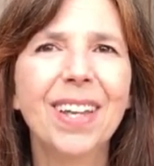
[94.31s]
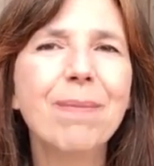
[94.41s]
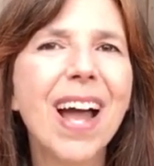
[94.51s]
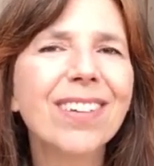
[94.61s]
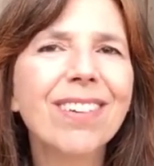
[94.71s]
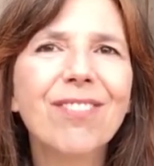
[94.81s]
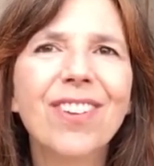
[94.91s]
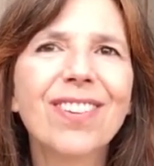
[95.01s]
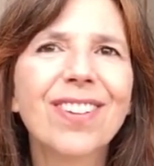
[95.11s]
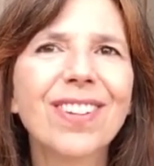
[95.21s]
Imagine
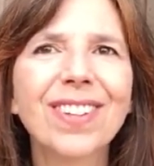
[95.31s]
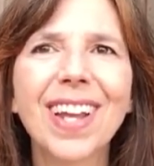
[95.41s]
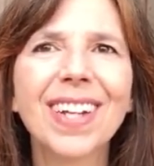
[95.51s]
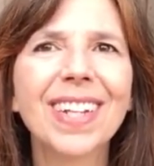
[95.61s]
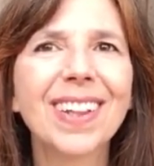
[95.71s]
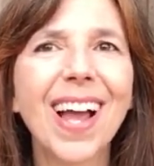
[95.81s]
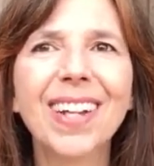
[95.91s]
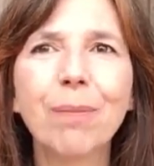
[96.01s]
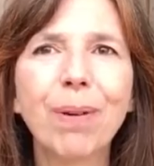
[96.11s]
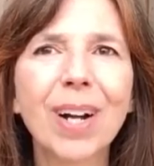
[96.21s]
visitors standing in
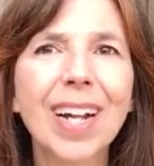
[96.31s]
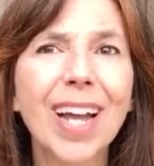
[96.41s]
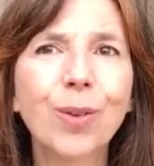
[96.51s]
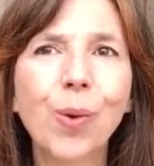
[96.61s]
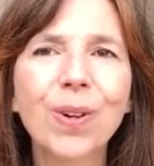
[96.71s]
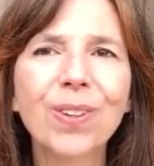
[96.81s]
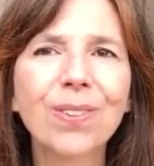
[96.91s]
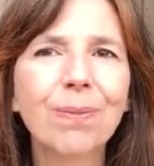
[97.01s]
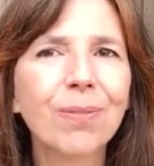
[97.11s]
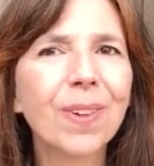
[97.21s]
line at park headquarters.